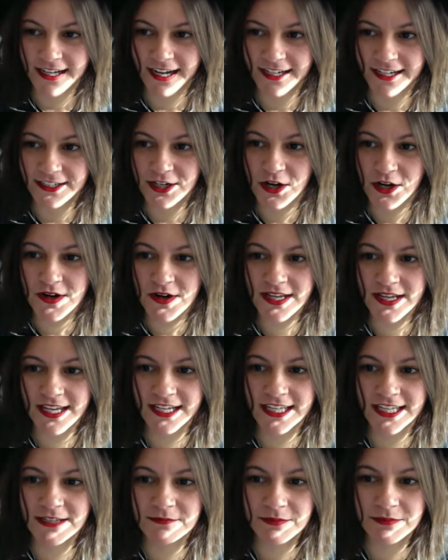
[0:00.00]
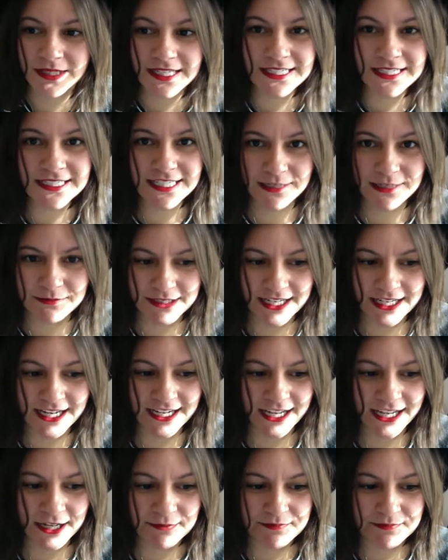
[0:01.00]
I know it can be
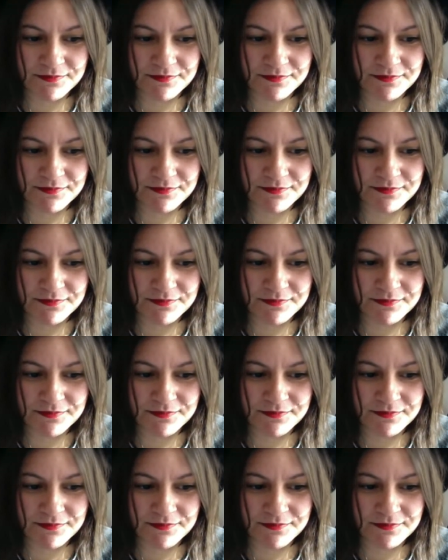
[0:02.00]
intimidating